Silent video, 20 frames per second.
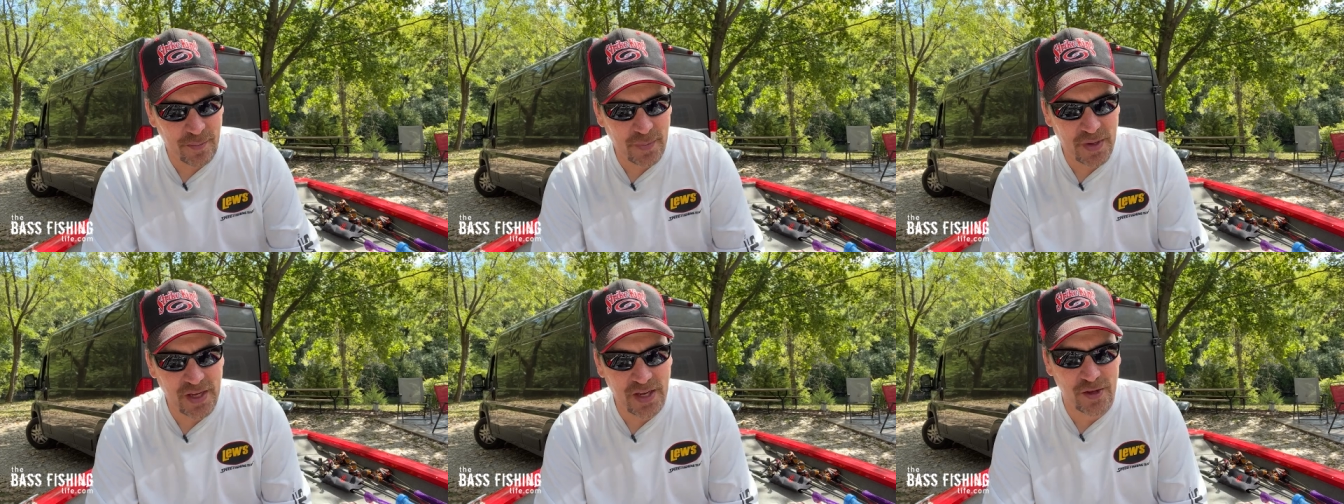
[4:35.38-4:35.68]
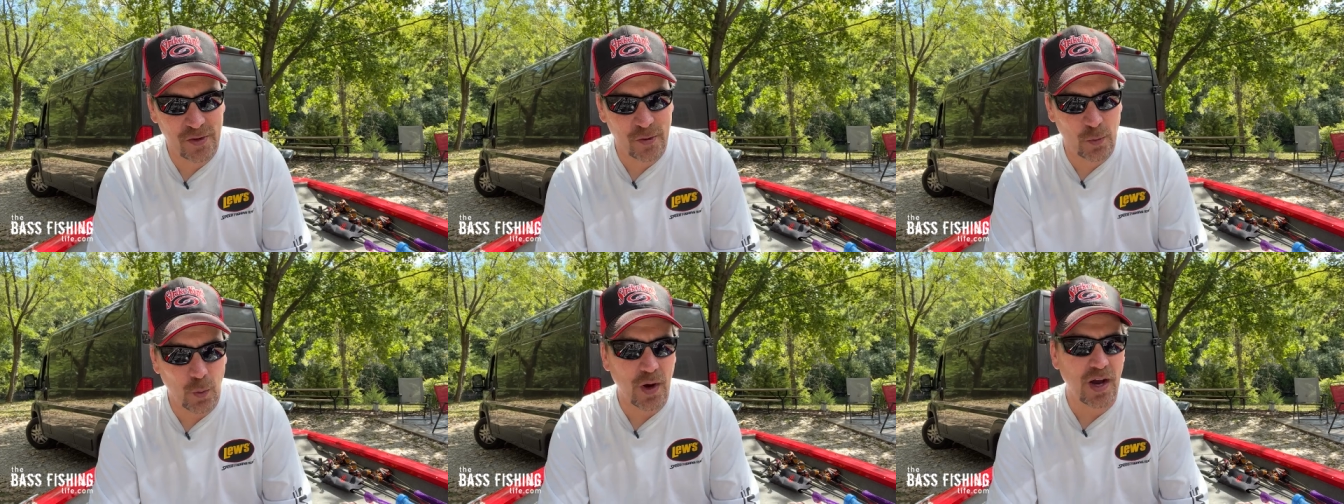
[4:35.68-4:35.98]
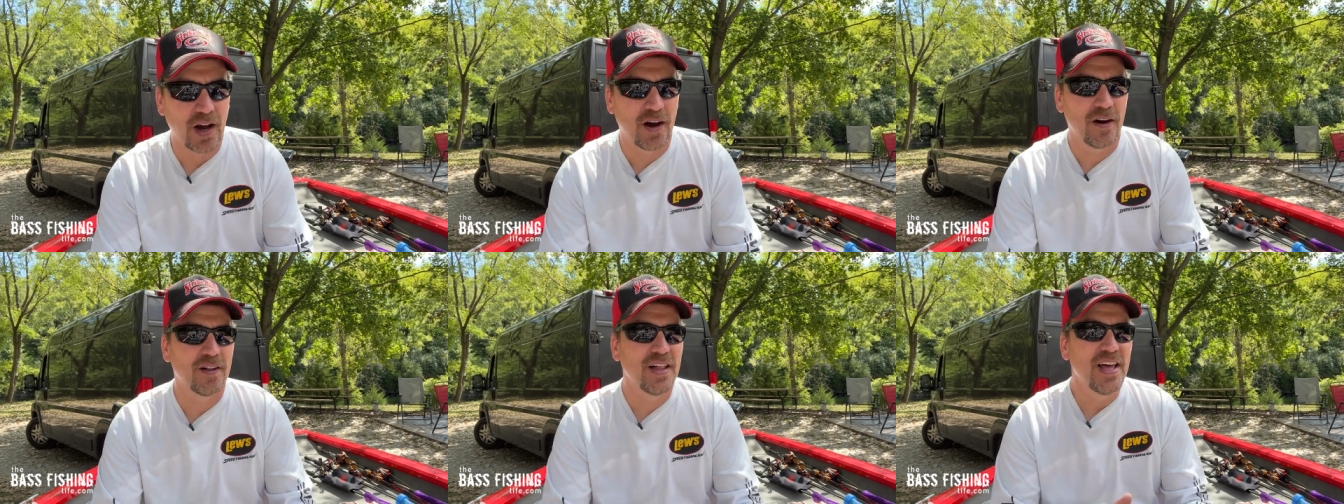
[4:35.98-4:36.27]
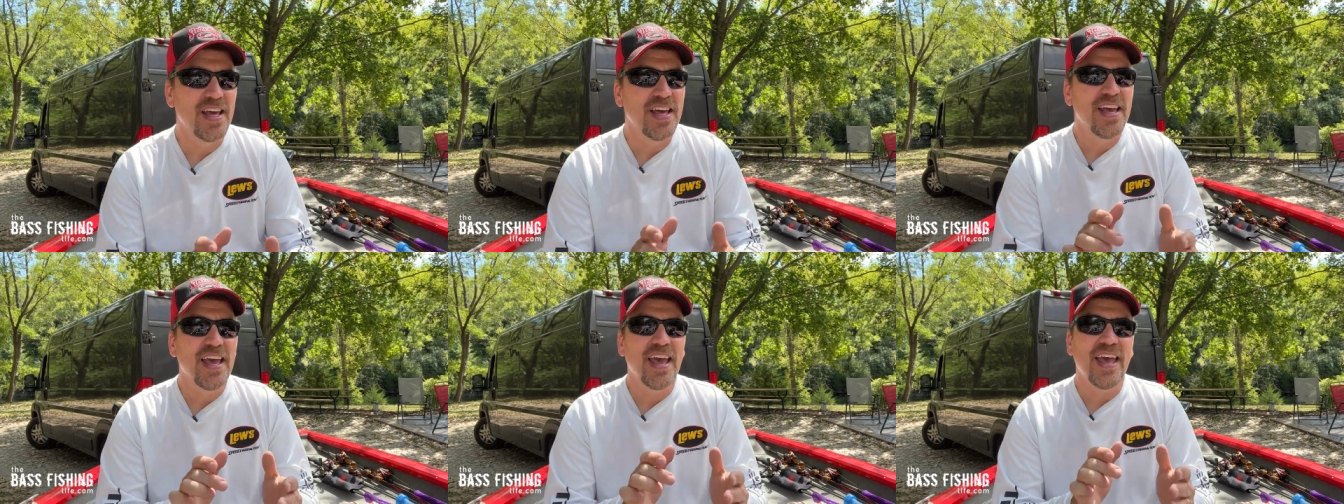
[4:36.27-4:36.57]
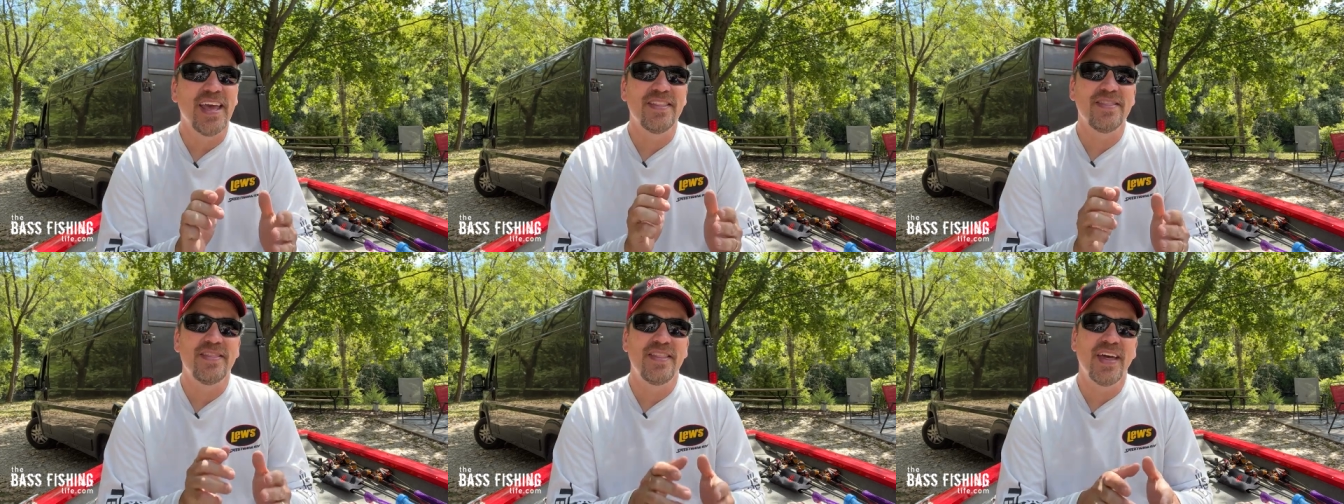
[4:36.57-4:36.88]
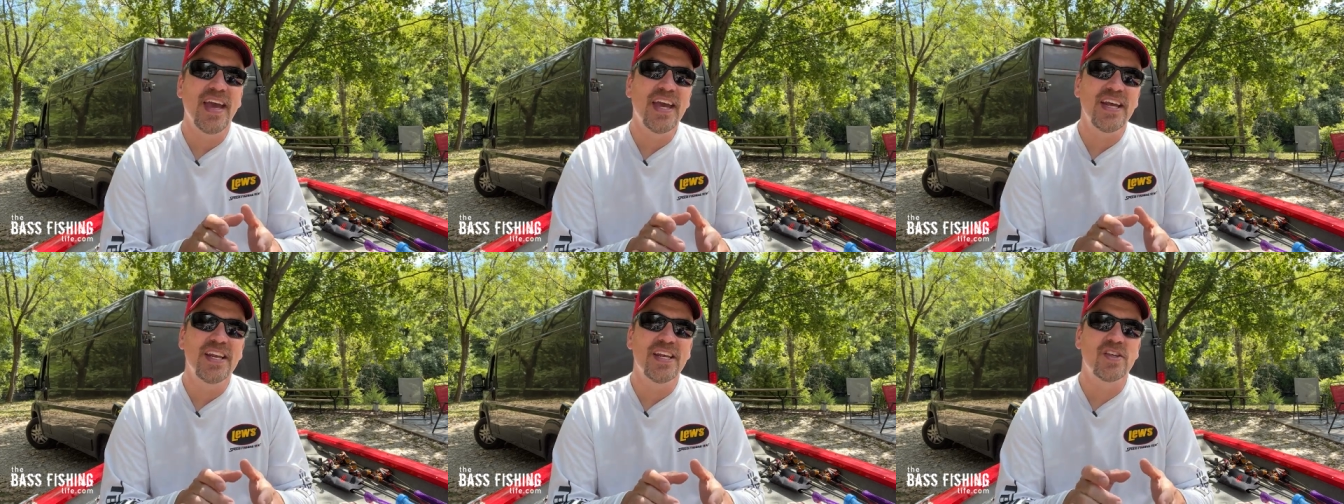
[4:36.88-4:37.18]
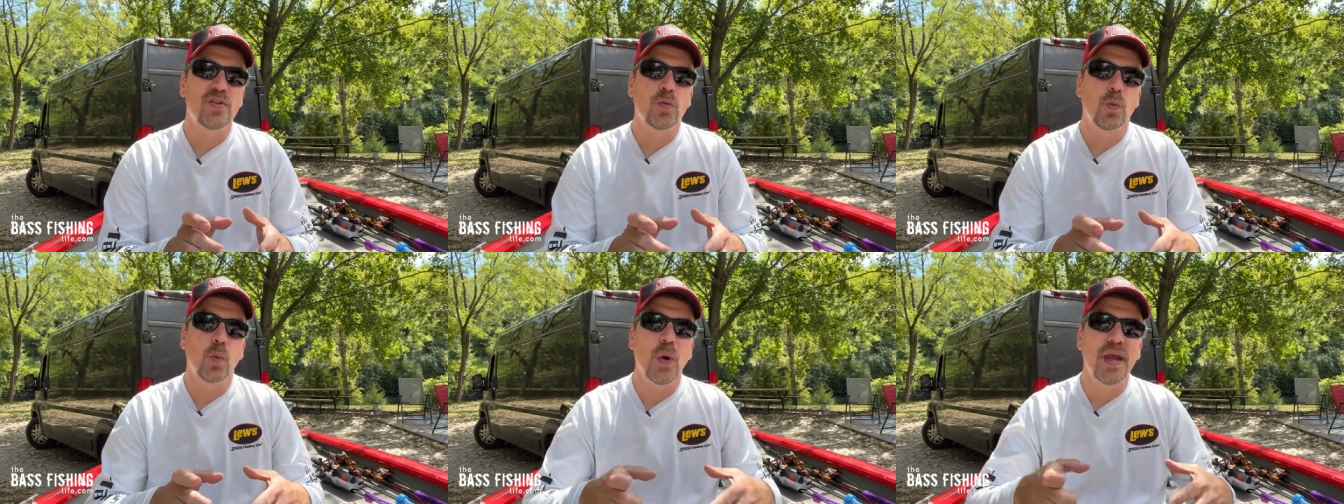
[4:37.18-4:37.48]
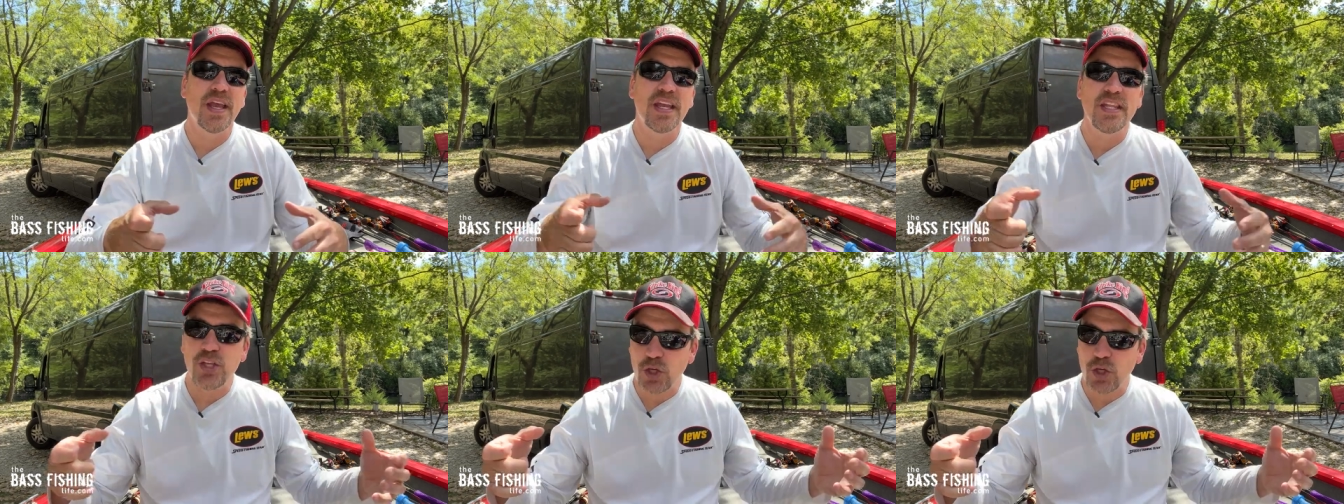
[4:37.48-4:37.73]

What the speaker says: me as well. And that is when